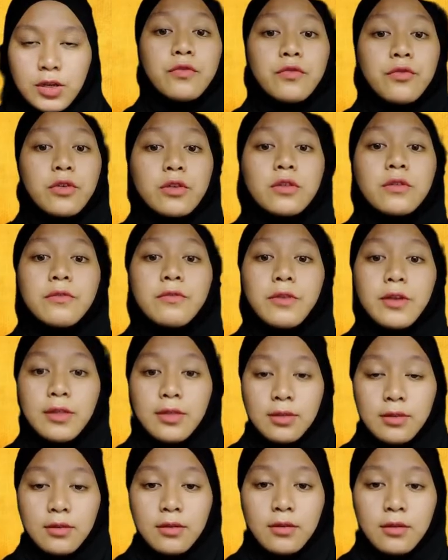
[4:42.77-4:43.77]
The fourth
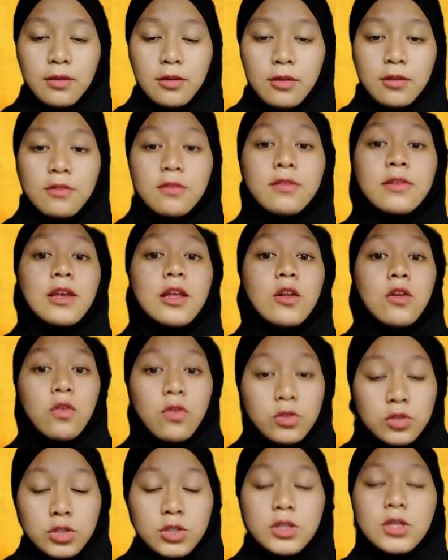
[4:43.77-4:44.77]
factor is
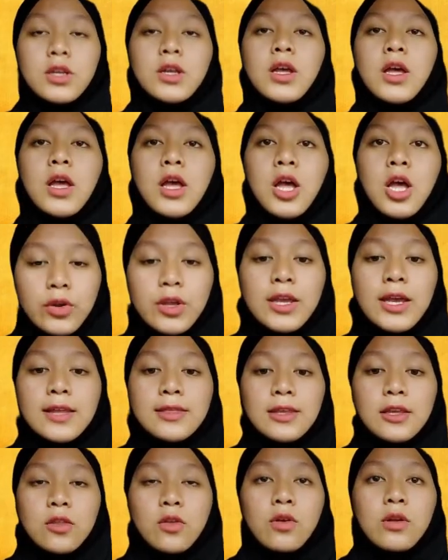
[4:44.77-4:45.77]
technology. Douyin
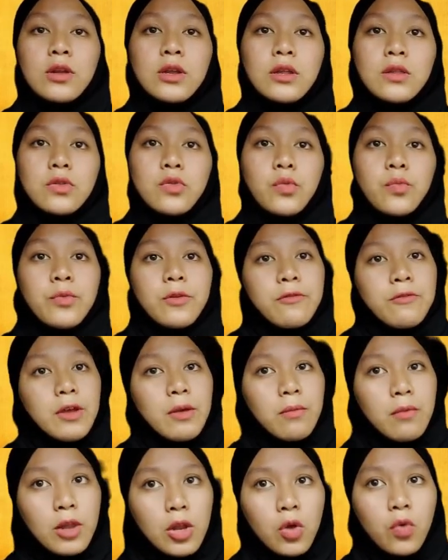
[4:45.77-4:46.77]
and TikTok need to be
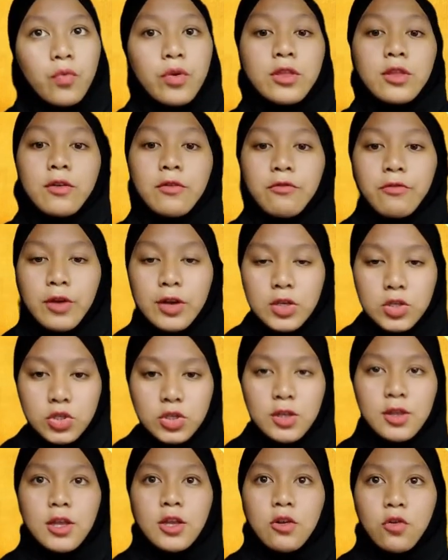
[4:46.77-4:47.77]
familiar with a
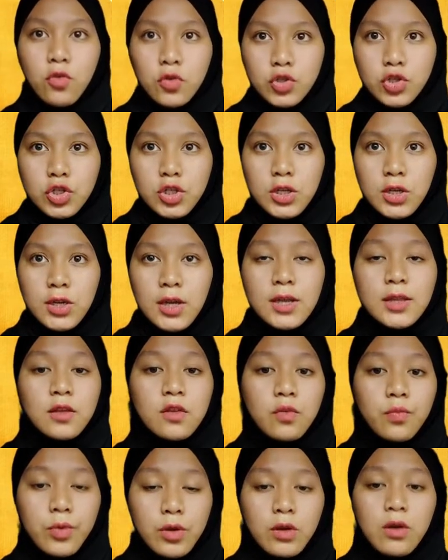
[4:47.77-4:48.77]
5G technology. It
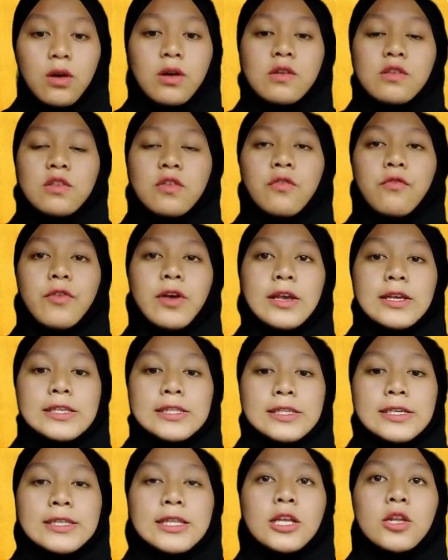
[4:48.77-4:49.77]
is because
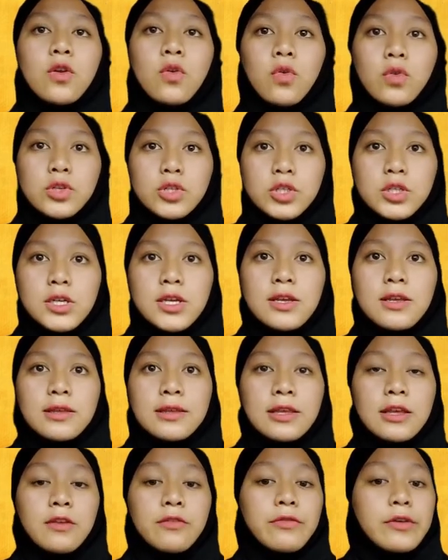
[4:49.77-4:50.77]
5G technology
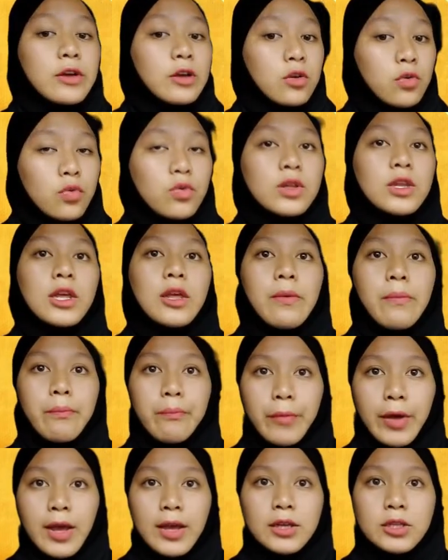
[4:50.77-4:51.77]
gives a good
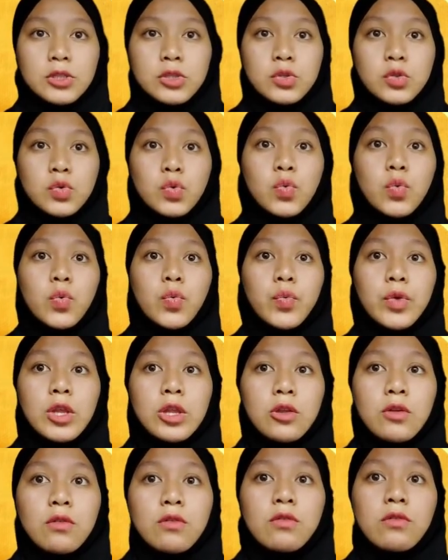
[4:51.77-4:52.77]
impact to
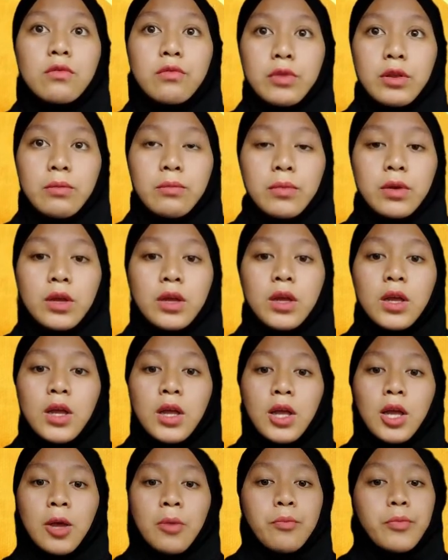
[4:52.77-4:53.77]
video streamer,
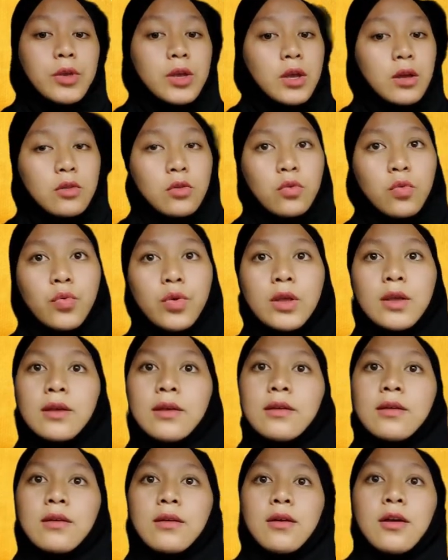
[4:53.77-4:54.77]
become
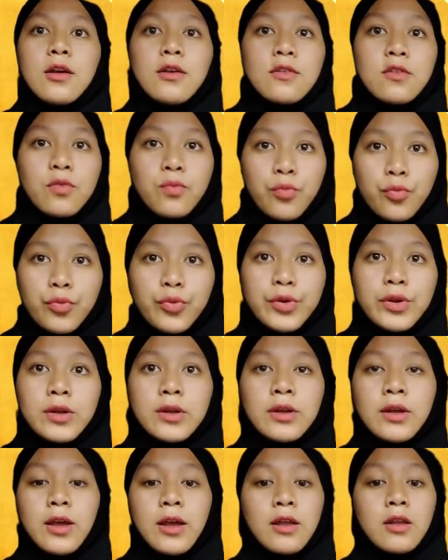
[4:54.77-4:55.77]
quicker,
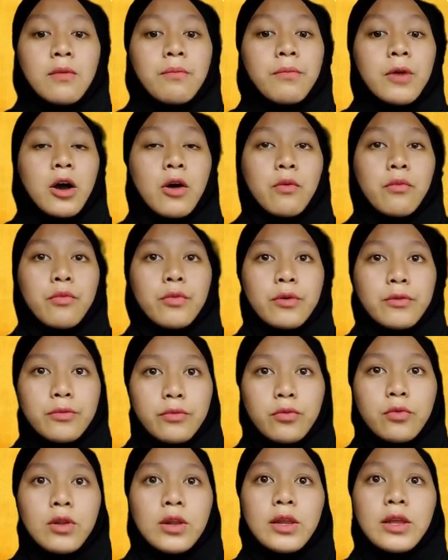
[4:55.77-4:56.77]
smoother, and
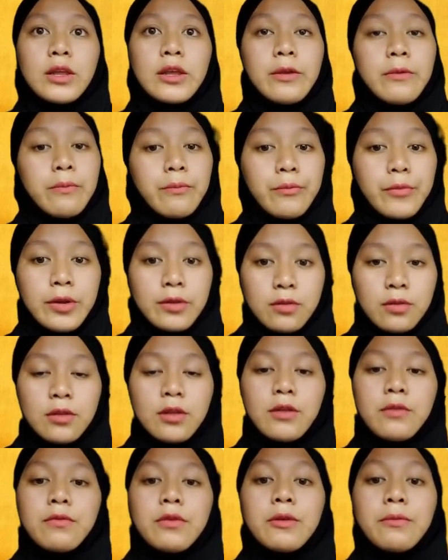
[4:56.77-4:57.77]
powerfully
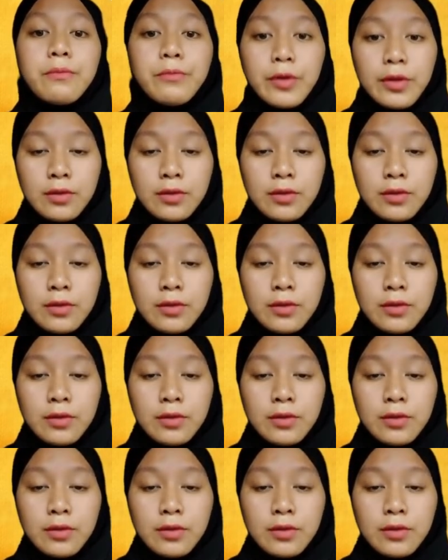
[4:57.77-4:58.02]
impressive in